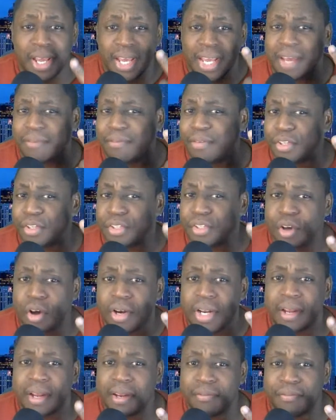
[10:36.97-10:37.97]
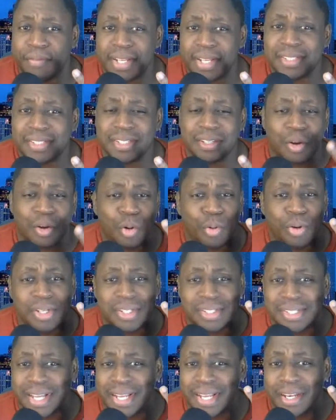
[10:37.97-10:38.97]
If you're starting out investing, I'm going to
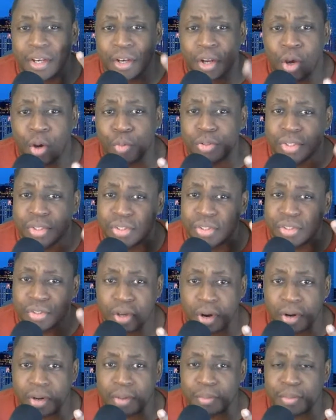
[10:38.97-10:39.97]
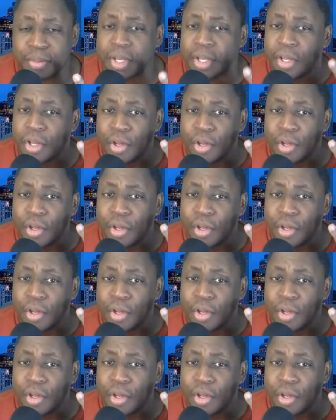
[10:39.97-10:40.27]
say no to startups.